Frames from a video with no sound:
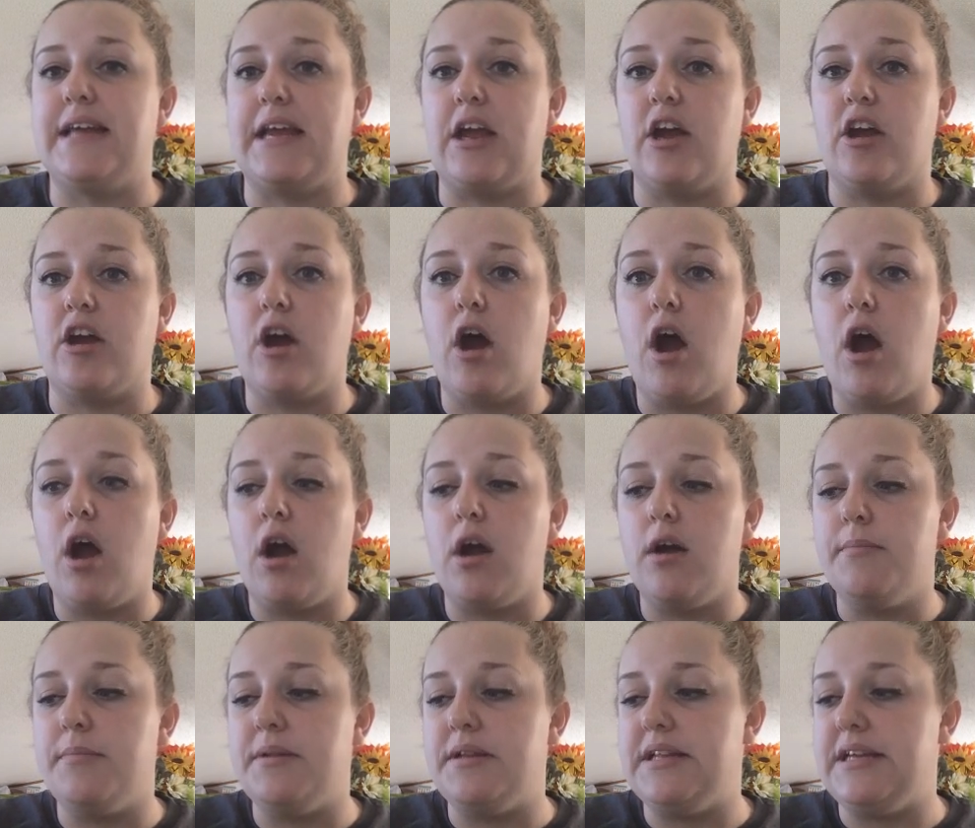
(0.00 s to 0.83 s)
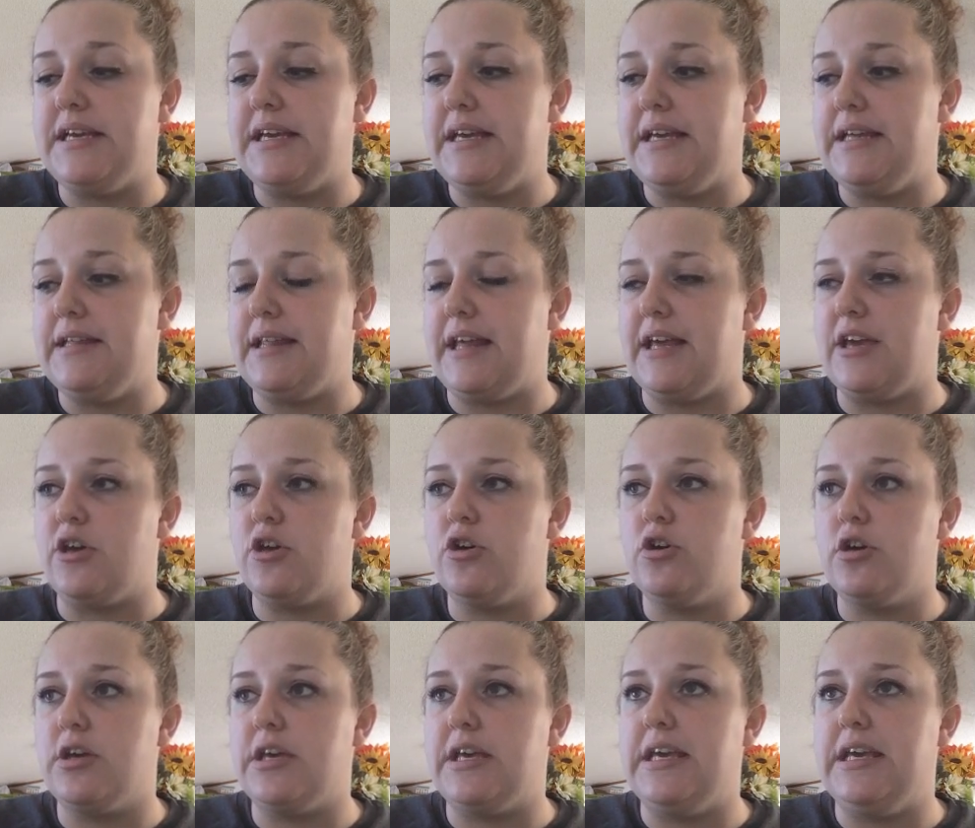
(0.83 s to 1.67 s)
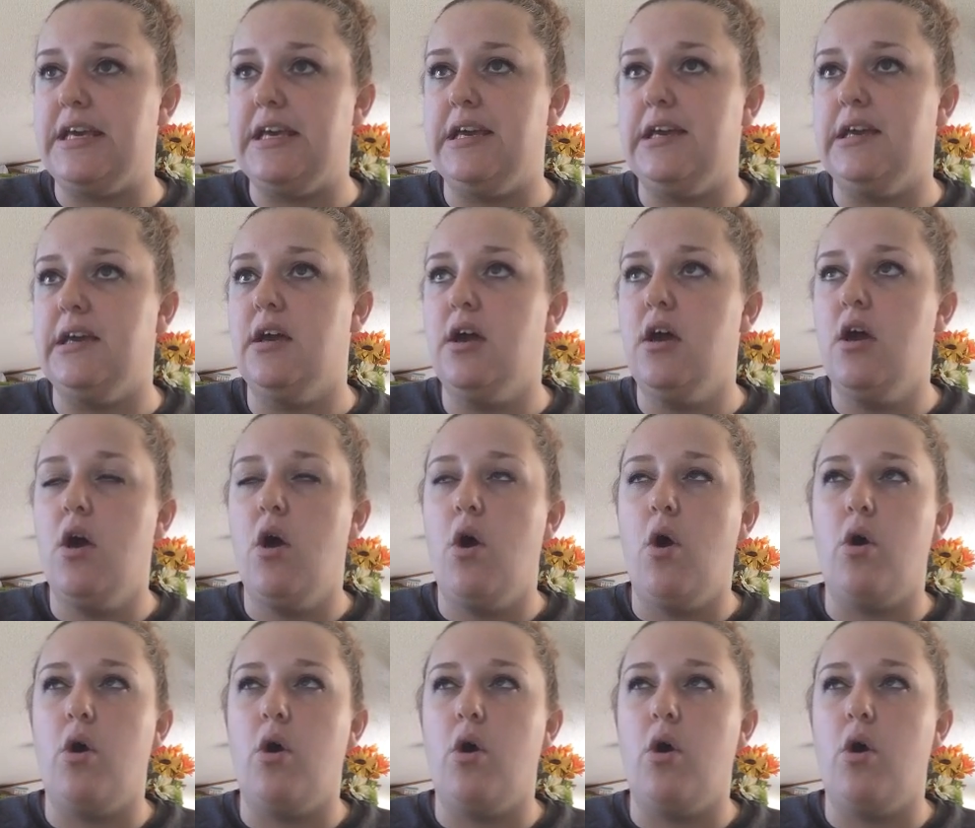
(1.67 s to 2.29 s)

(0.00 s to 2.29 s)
like, a caramely, like, cookie